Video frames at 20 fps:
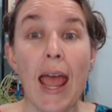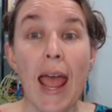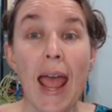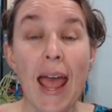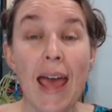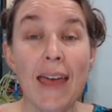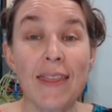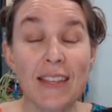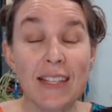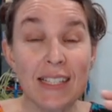
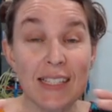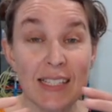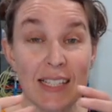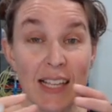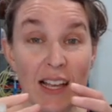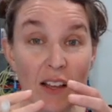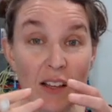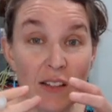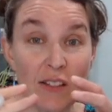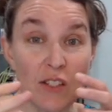and the
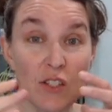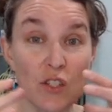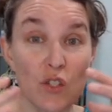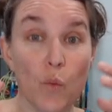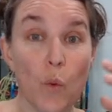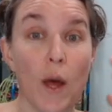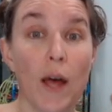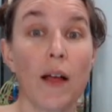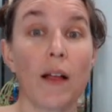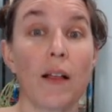cell
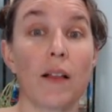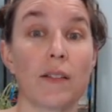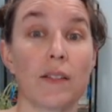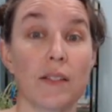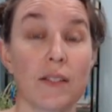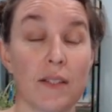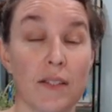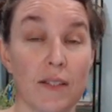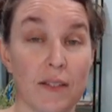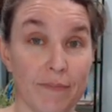
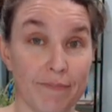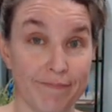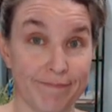swells.